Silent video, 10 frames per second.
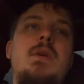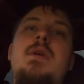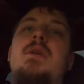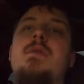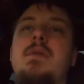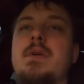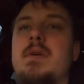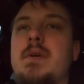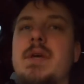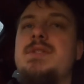You know,
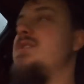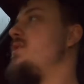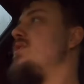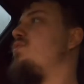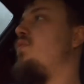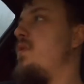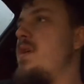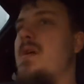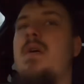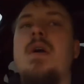it's
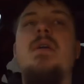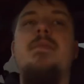really hard.